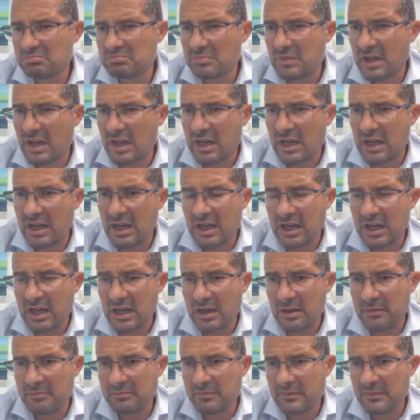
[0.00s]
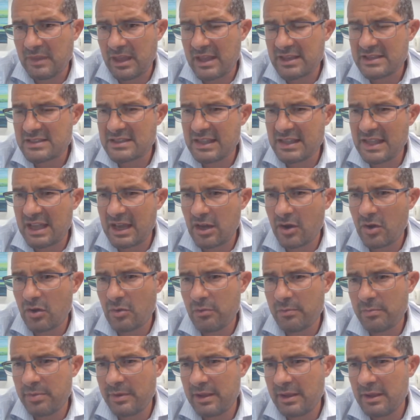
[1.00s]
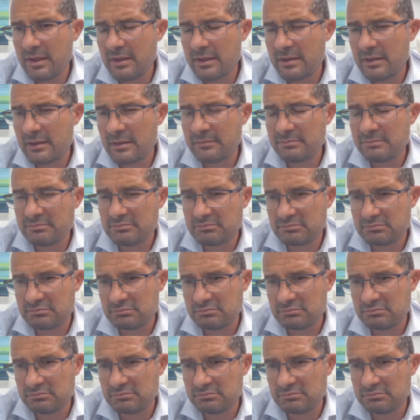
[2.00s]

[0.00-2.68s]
has now been,